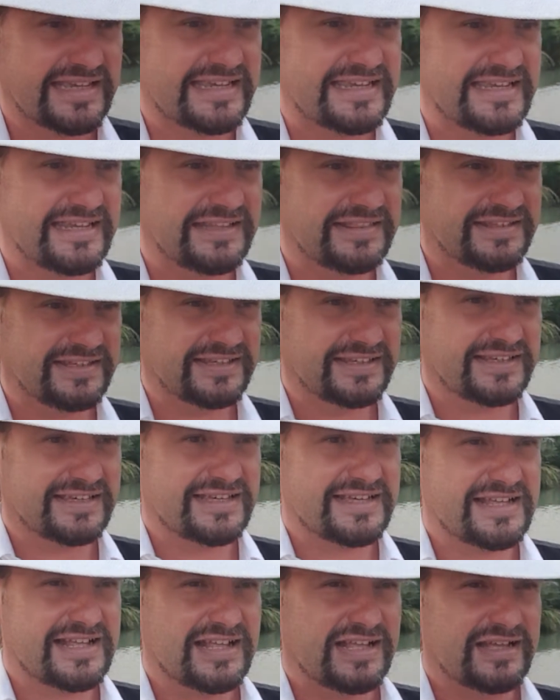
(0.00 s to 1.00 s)
in
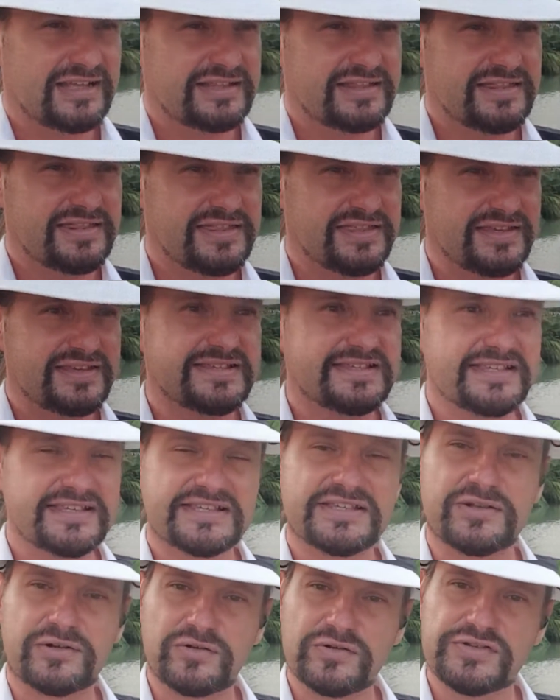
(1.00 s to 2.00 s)
this
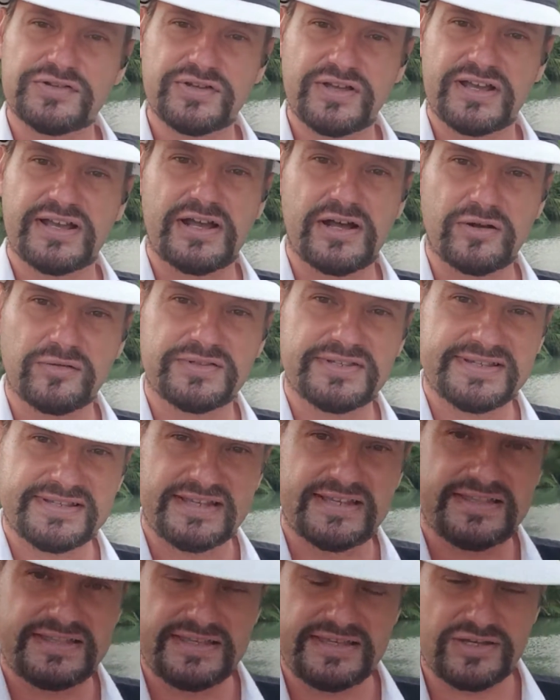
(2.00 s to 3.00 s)
is also an
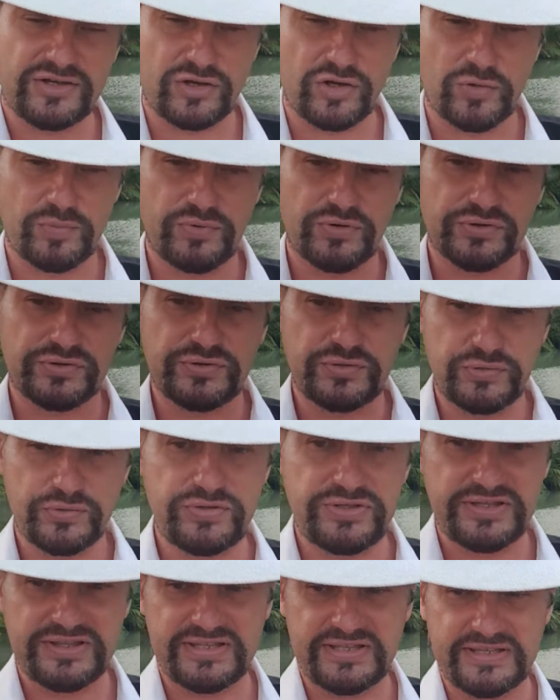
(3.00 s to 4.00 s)
outstanding
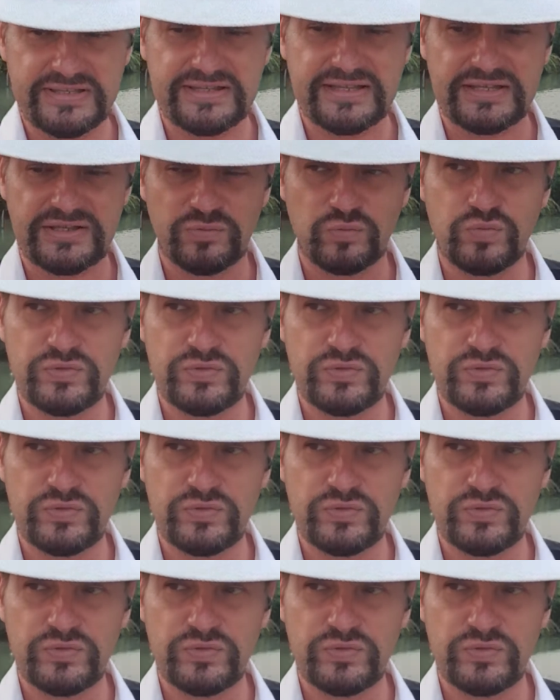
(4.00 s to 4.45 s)
opportunity that